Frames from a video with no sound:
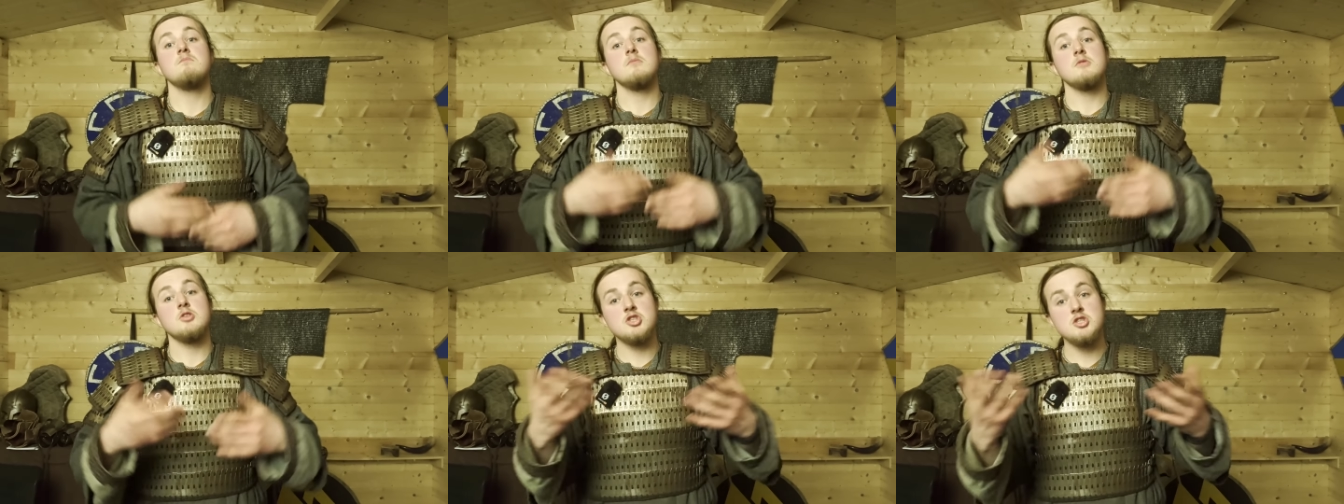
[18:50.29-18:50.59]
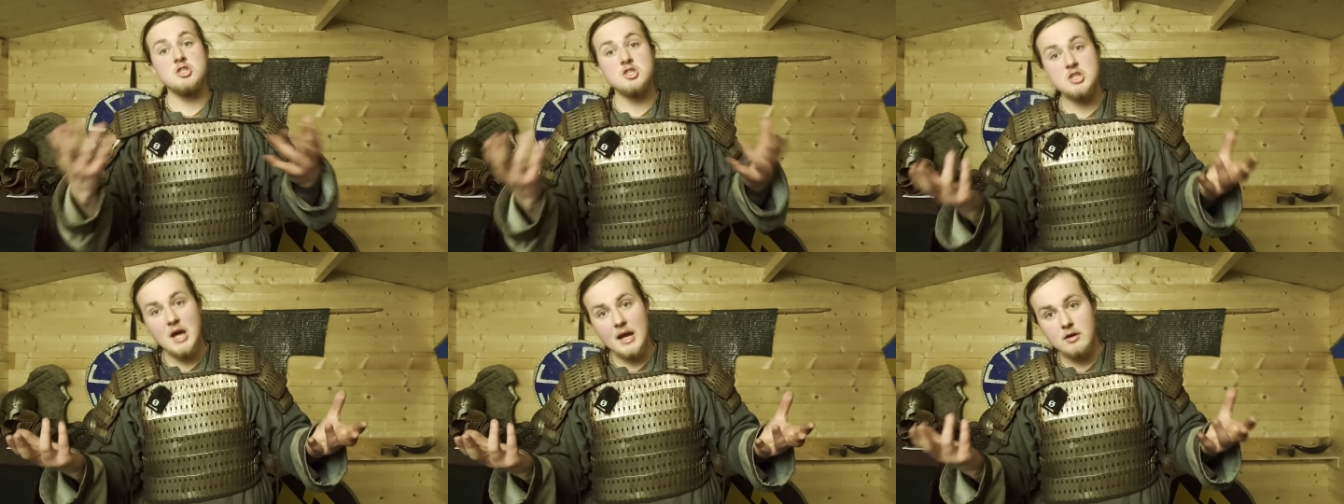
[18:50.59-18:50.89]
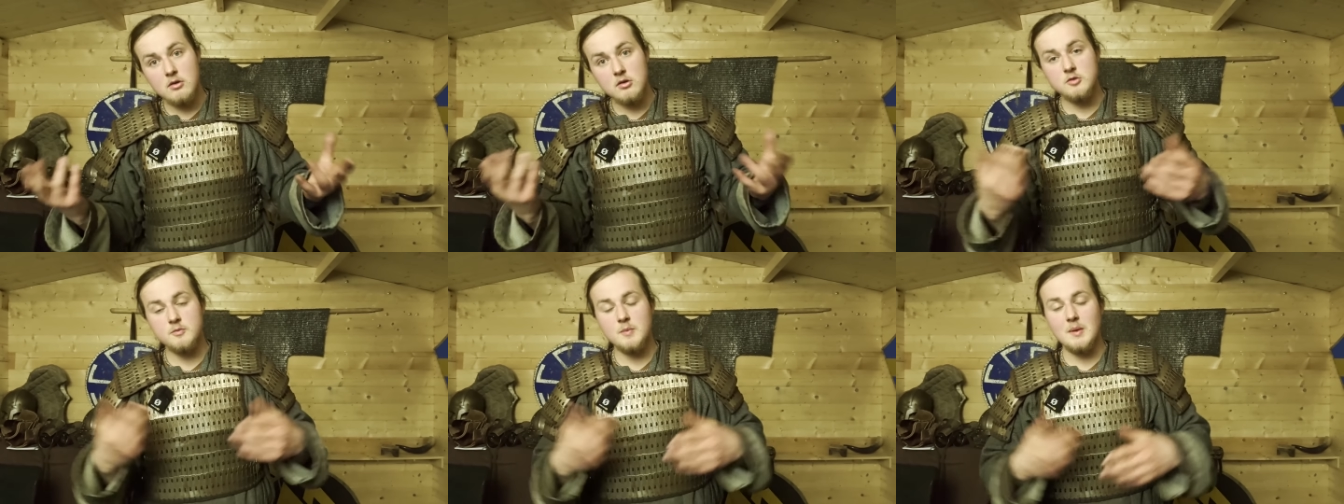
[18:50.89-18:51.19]

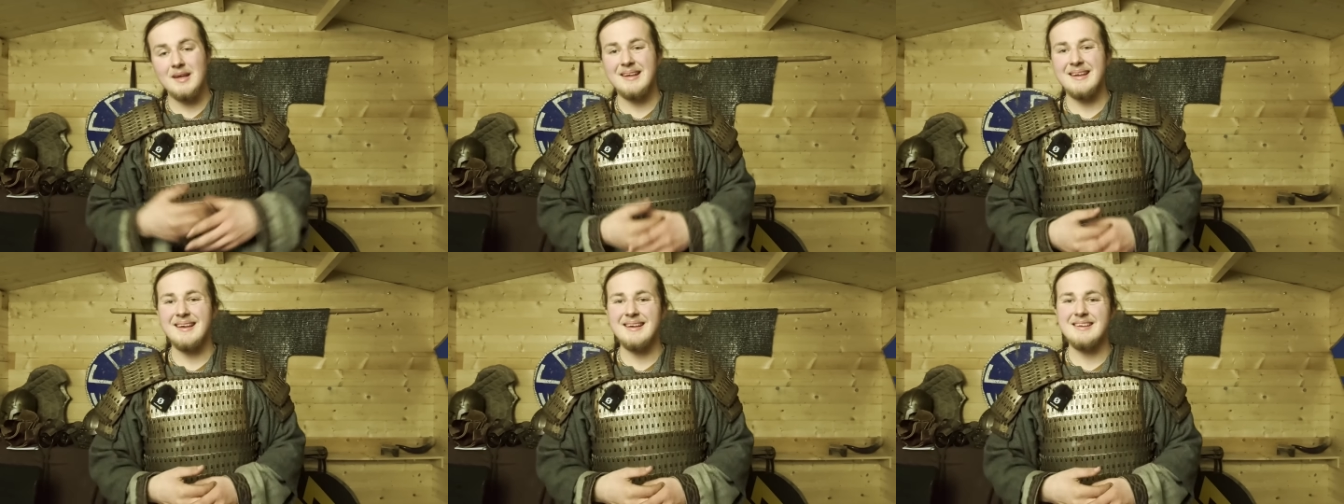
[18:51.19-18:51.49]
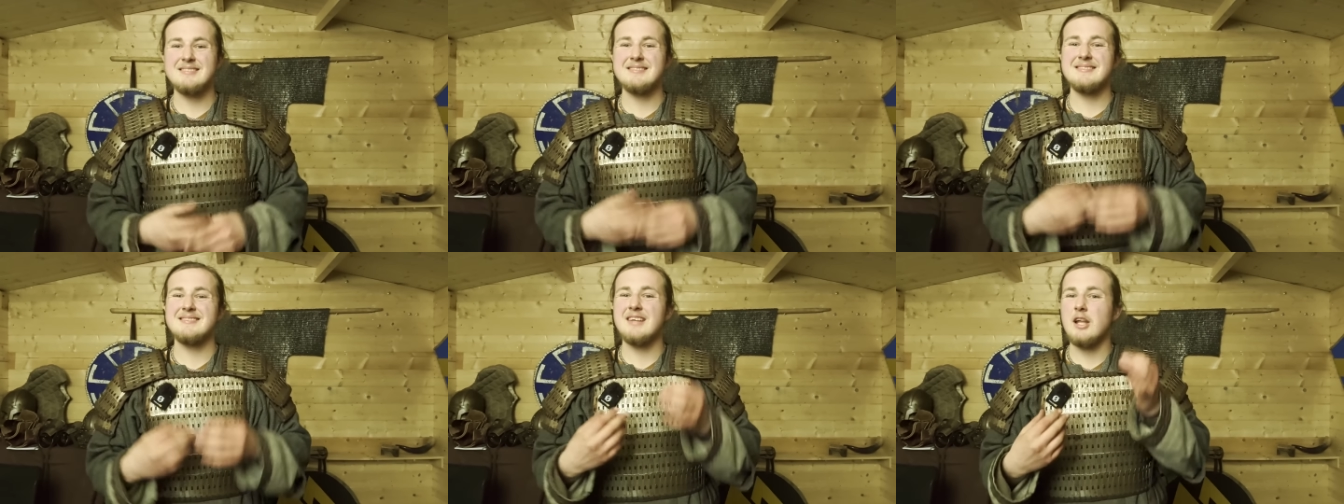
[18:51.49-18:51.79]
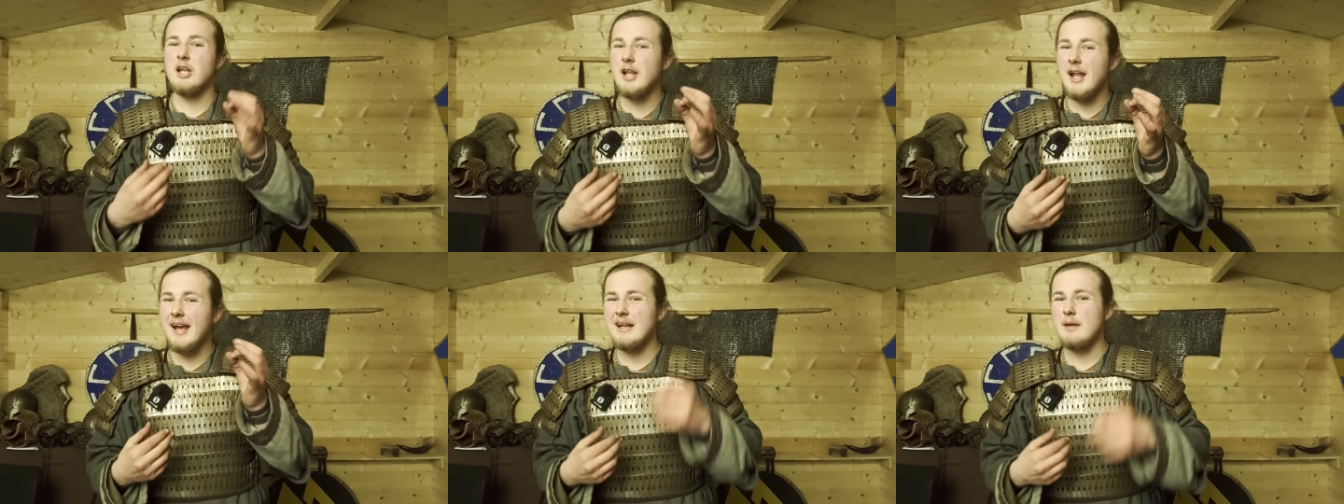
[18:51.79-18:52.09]
generally speaking,
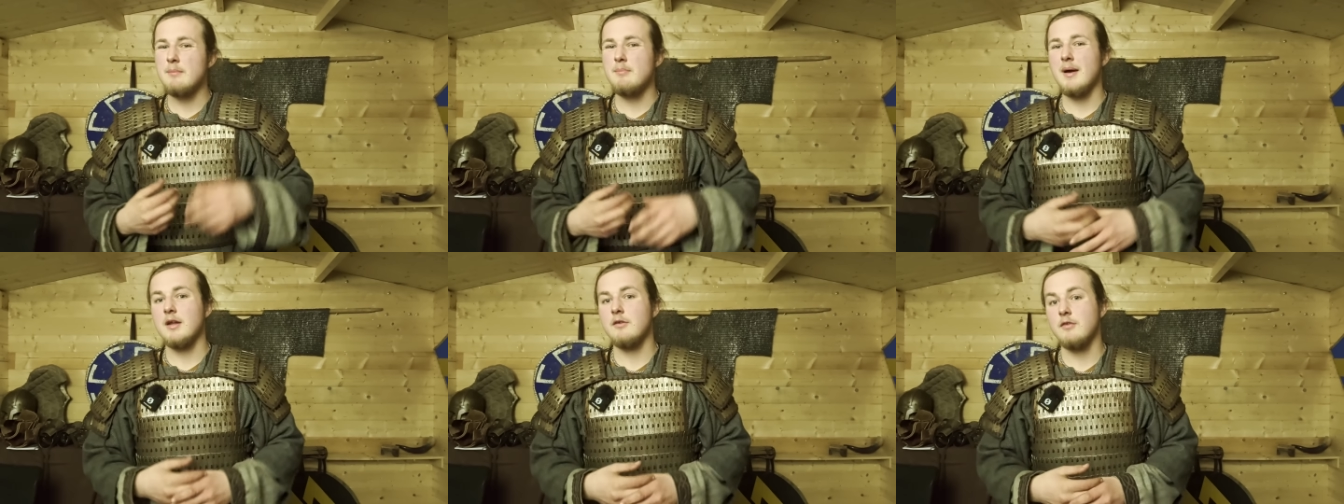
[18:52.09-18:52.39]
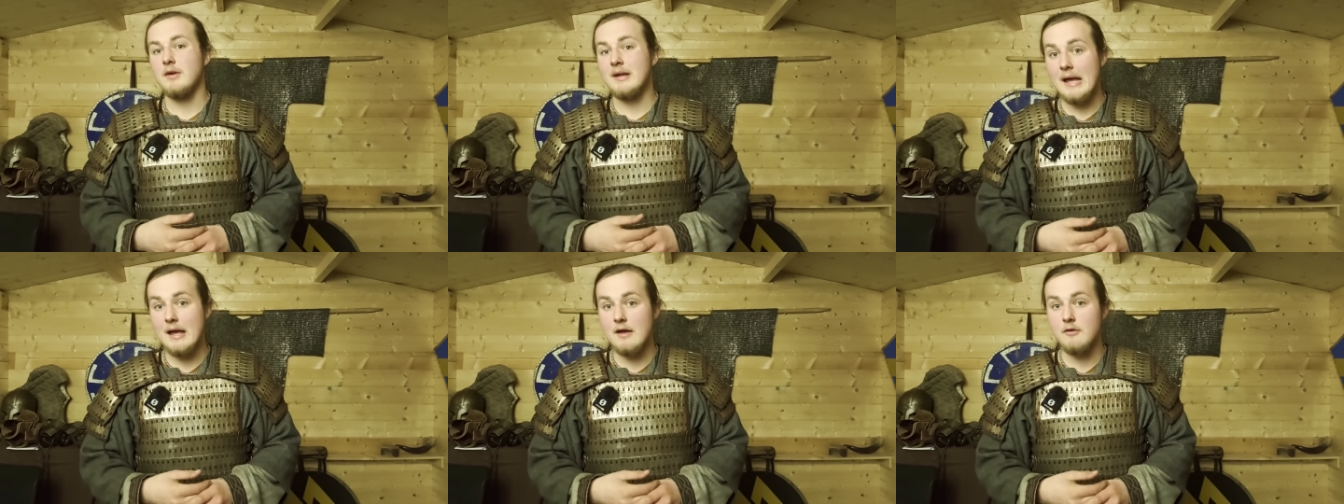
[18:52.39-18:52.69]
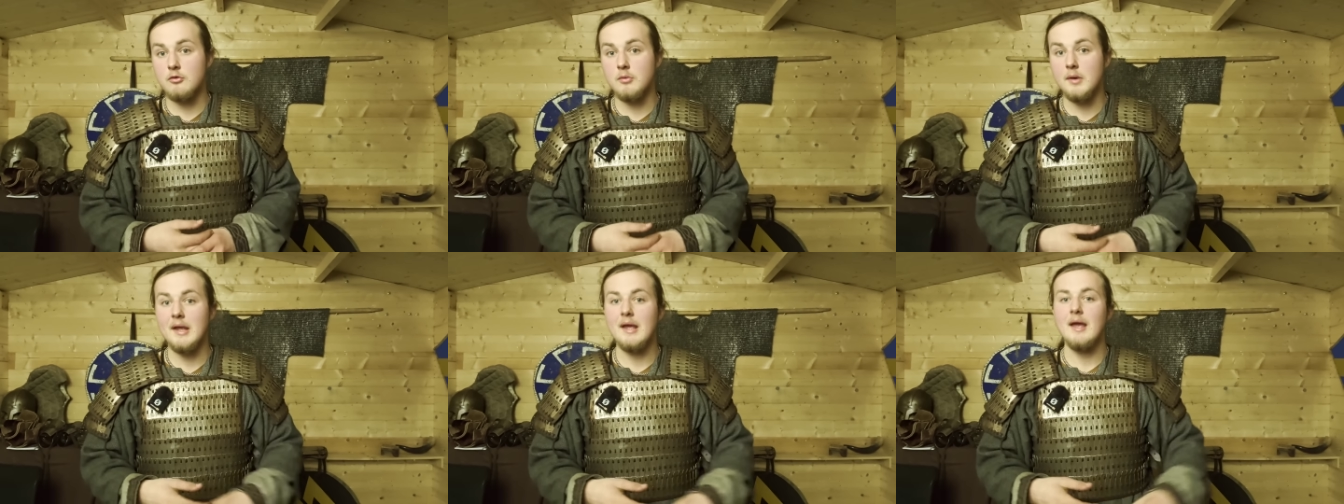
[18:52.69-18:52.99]
slightly better for
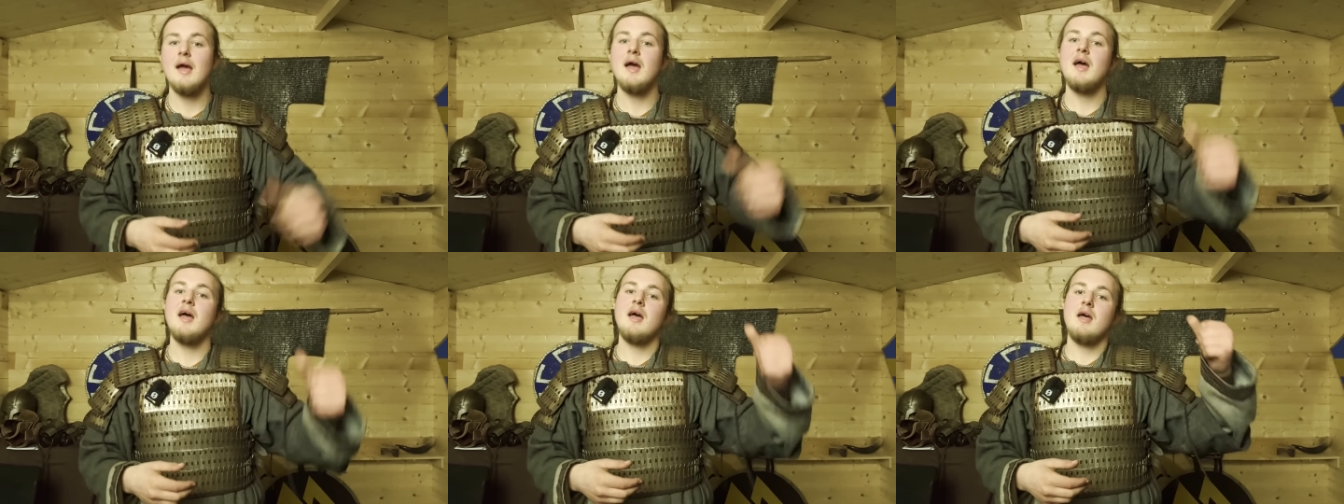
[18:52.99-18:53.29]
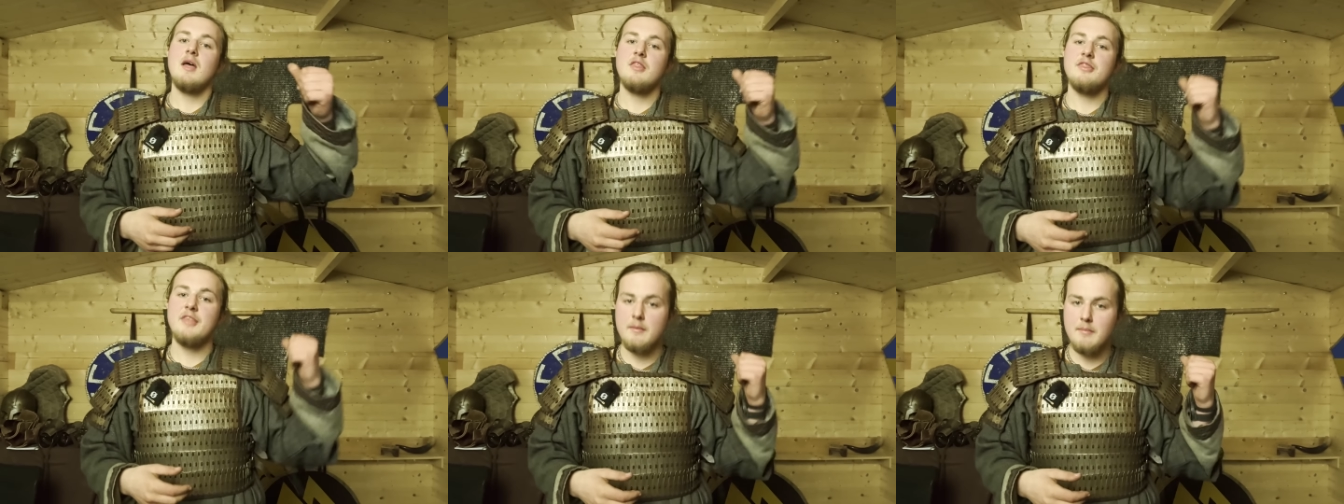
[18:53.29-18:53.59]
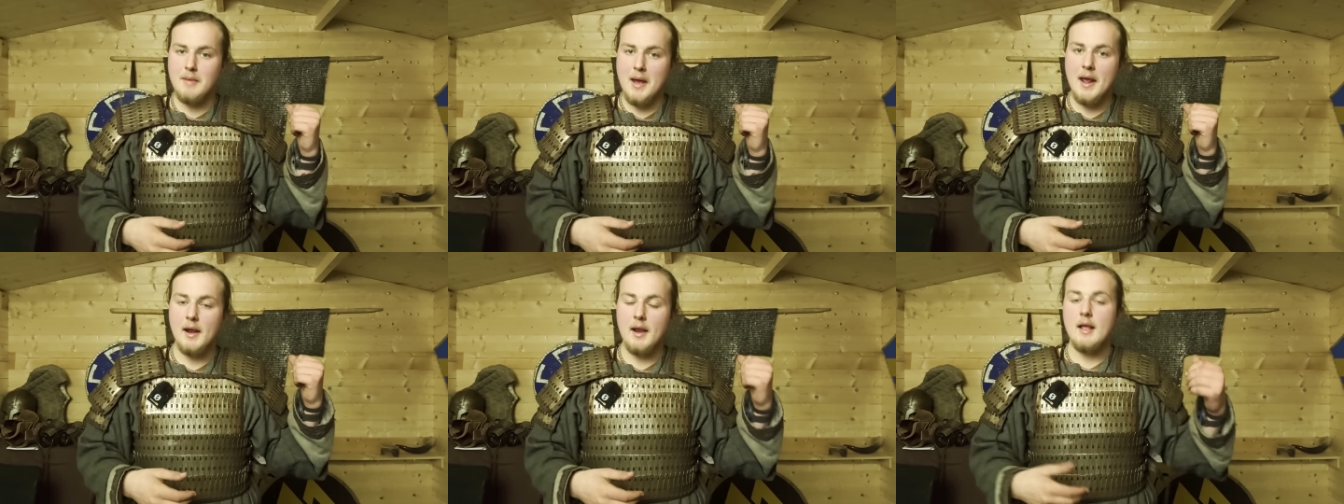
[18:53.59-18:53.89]
cavalry
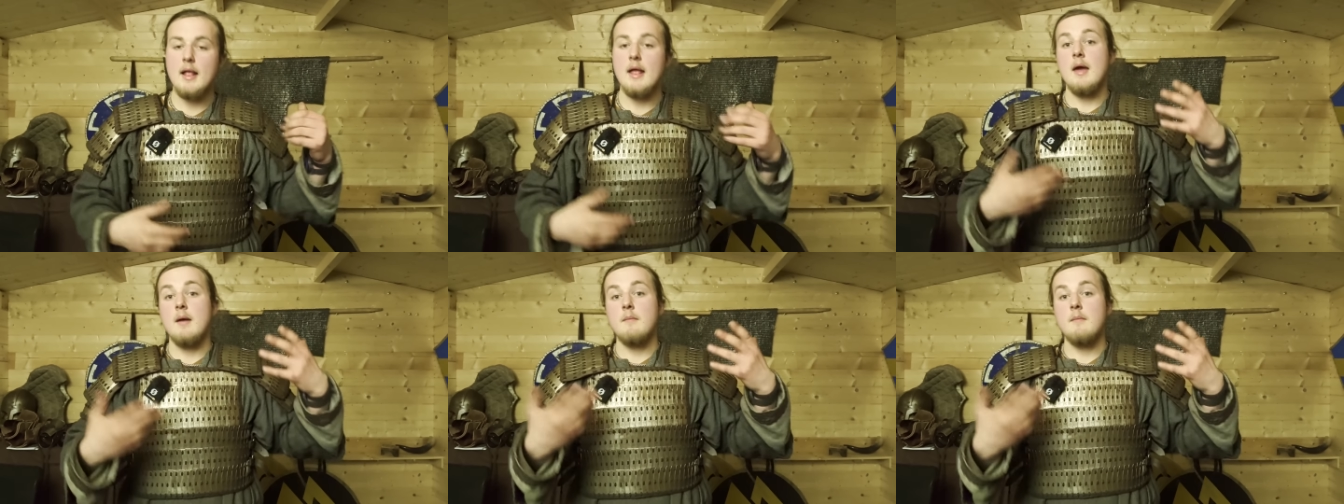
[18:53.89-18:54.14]
than mail,